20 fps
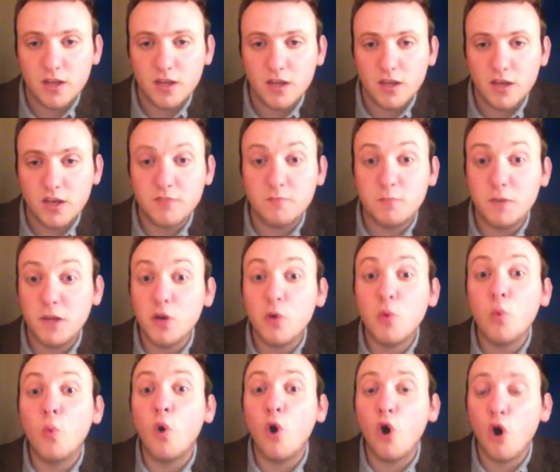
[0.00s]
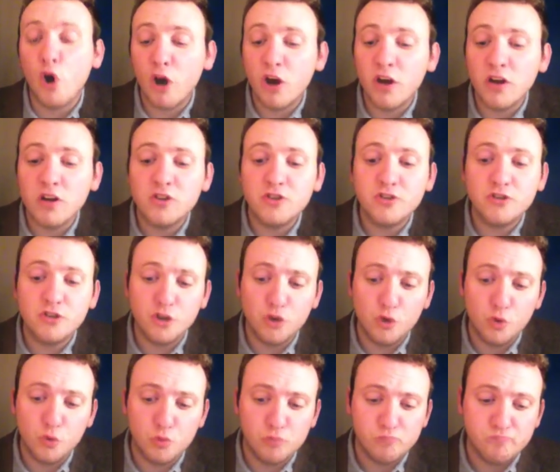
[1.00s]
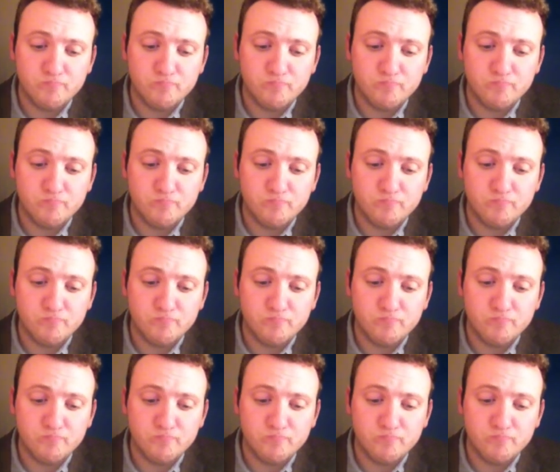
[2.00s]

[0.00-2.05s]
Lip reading: has been a war too.